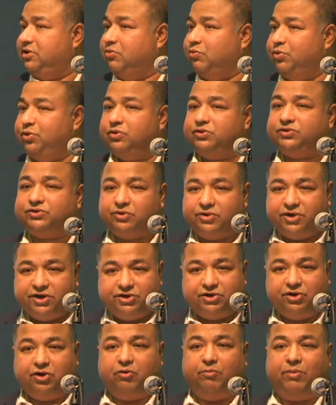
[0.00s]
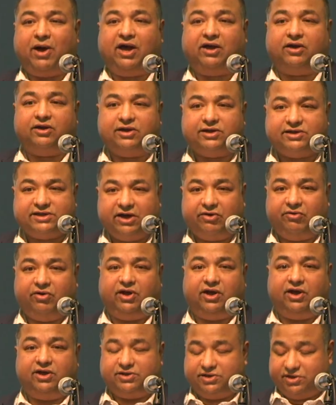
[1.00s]
We also need to go back and
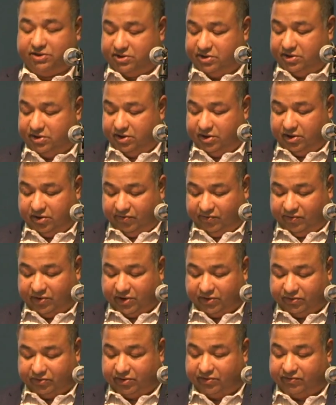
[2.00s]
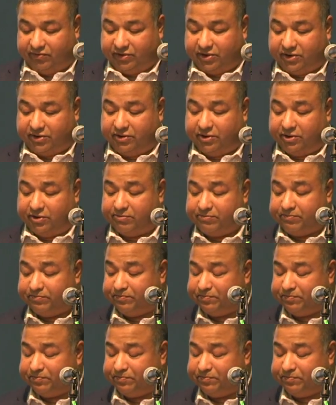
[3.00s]
interrogate it further and further.